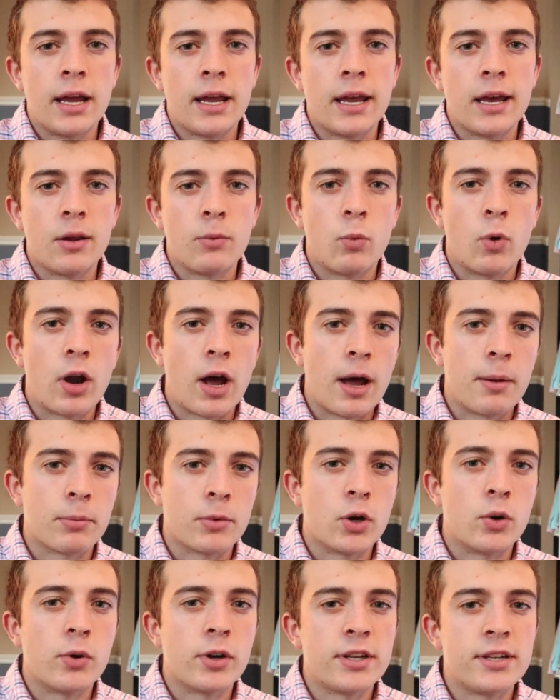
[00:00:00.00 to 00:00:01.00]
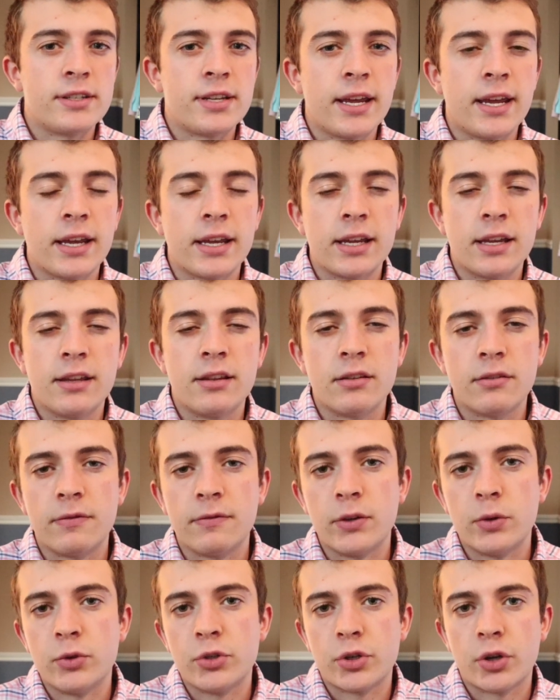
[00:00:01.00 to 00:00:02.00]
and what I'm going to take in the
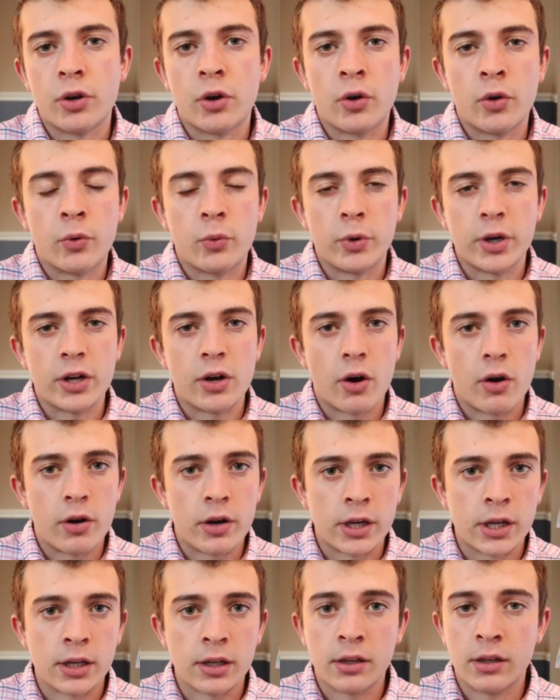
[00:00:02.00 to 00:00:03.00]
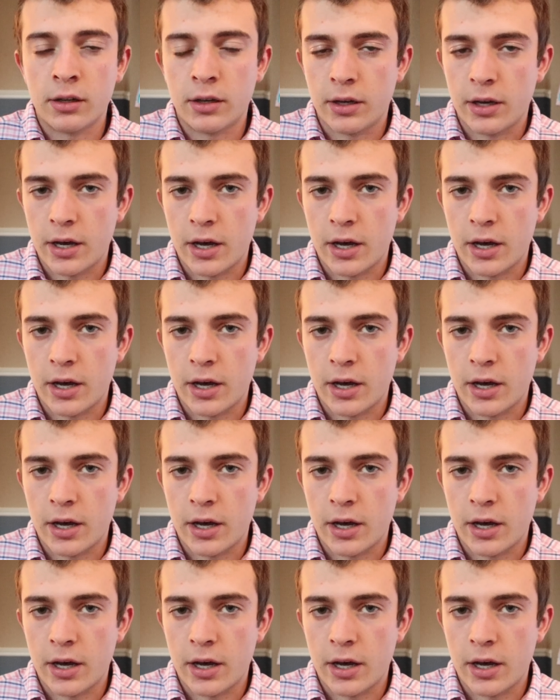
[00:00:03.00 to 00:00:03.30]
future regarding